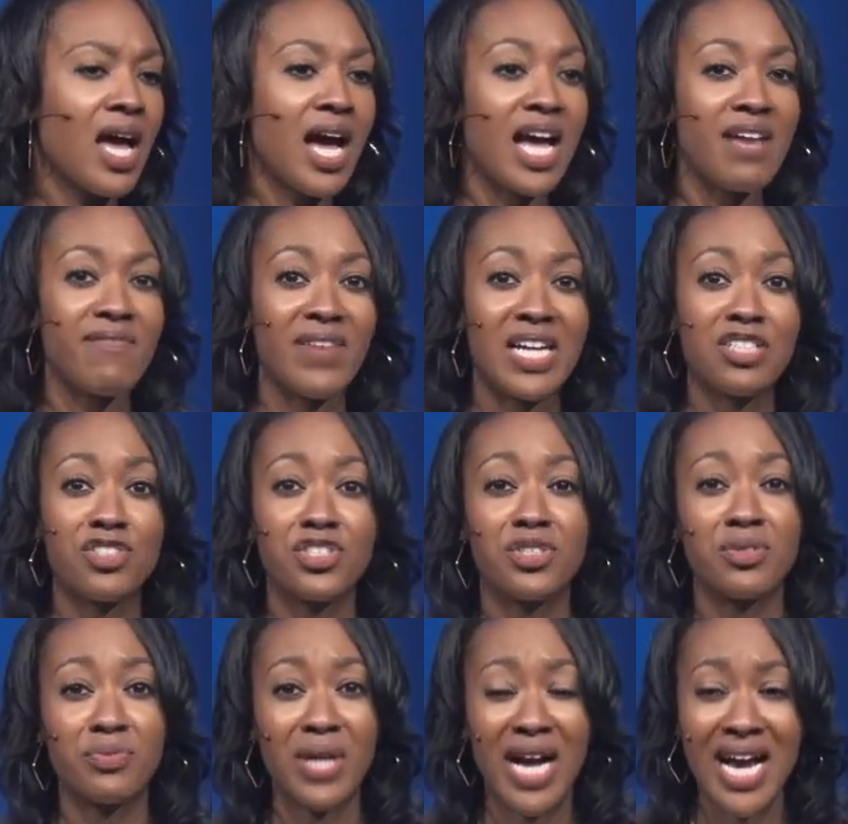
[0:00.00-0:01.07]
I invite you
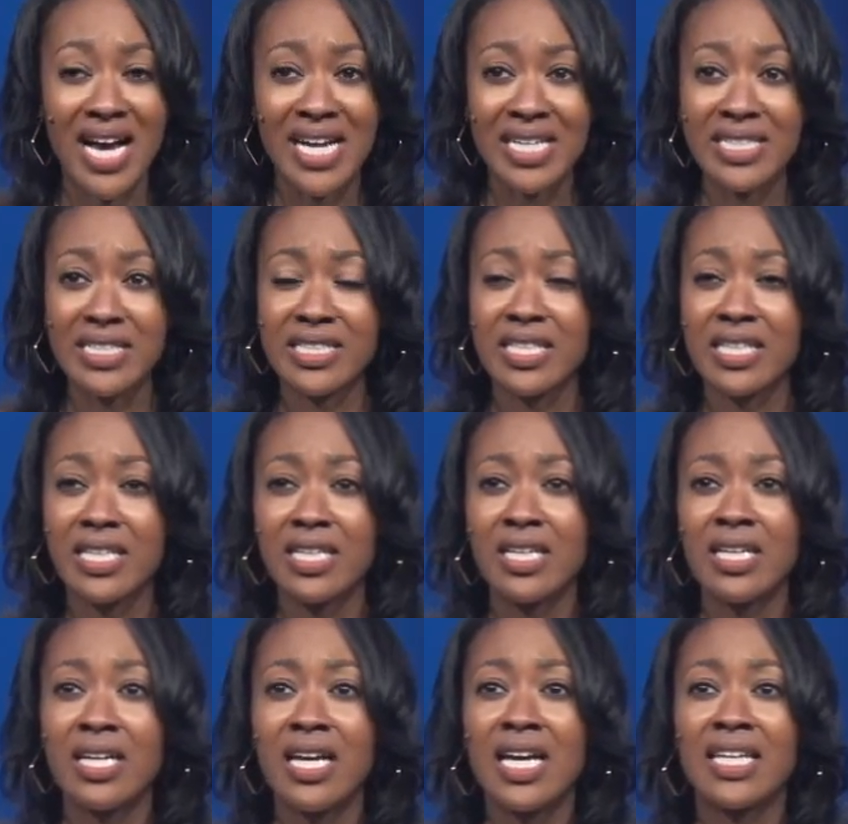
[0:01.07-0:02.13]
to rise.
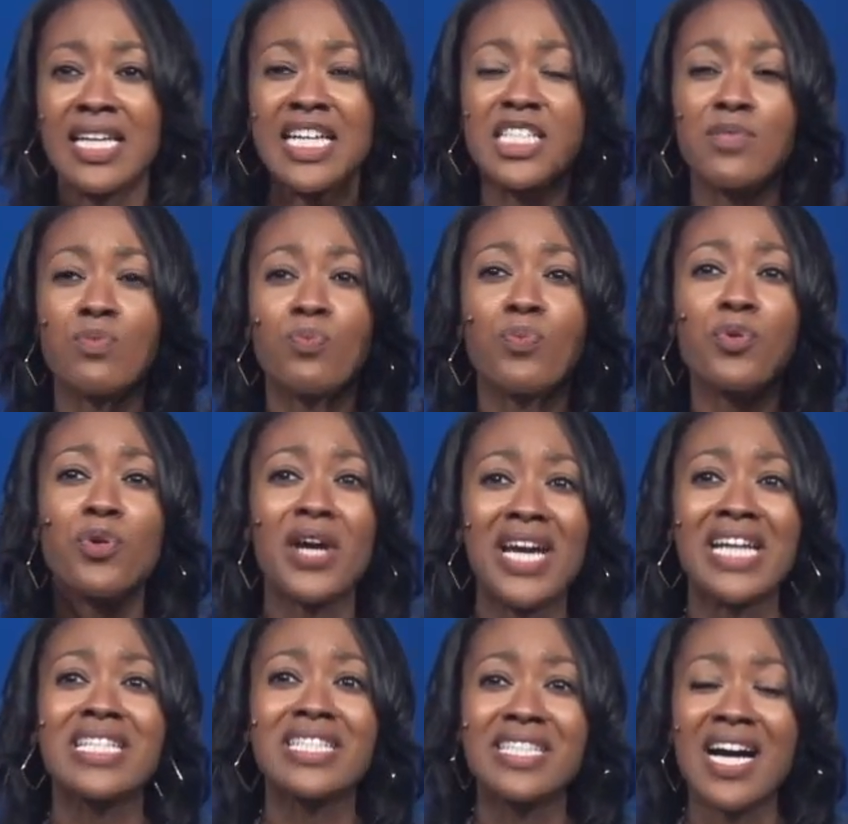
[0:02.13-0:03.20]
Let's
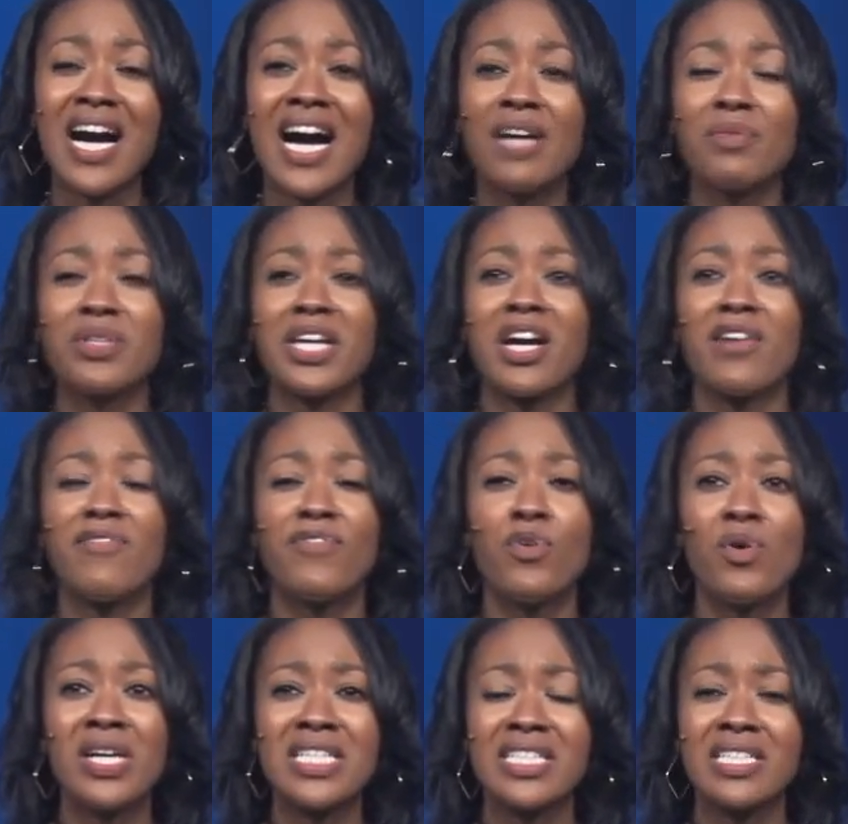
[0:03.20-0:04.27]
praise God with our
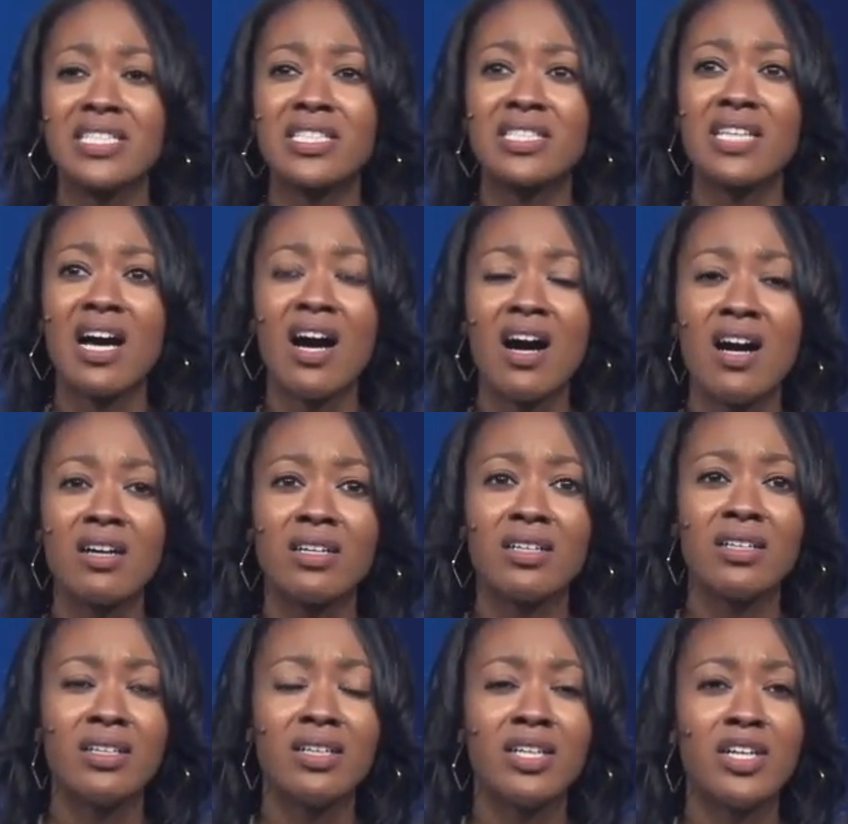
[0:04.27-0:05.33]
voice and song
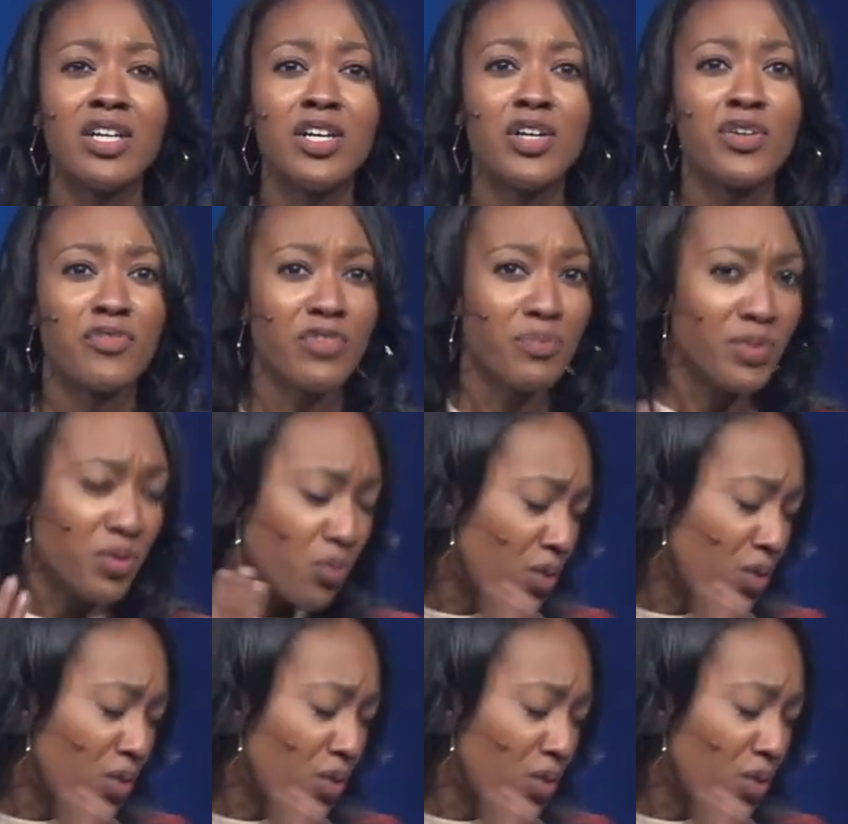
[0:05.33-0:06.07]
from the